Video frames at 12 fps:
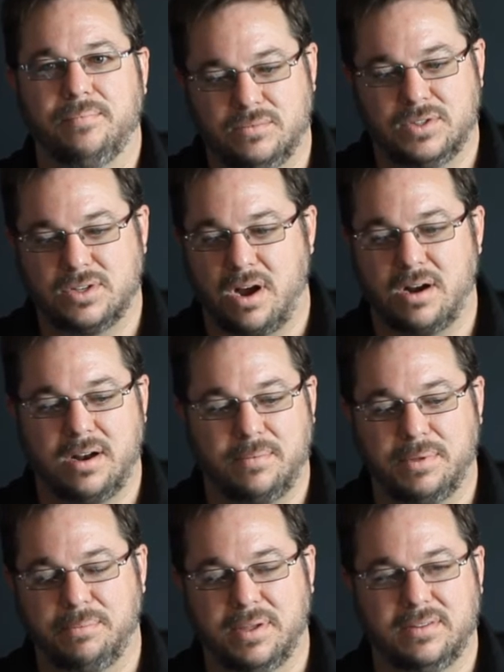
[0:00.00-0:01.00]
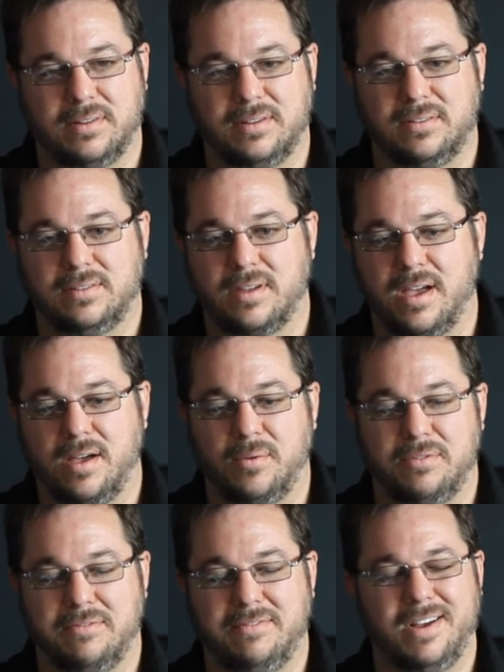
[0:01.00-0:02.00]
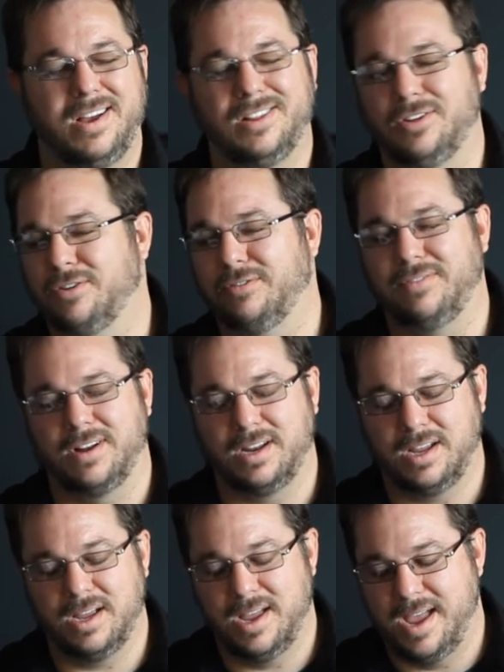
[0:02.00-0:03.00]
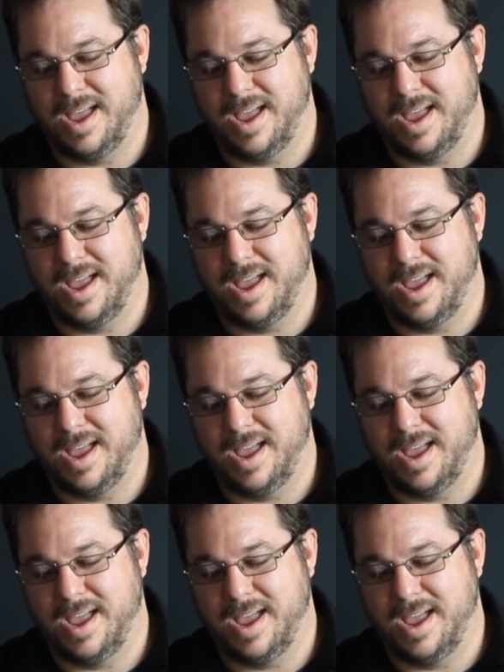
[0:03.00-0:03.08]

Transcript: started up the business with very little funding.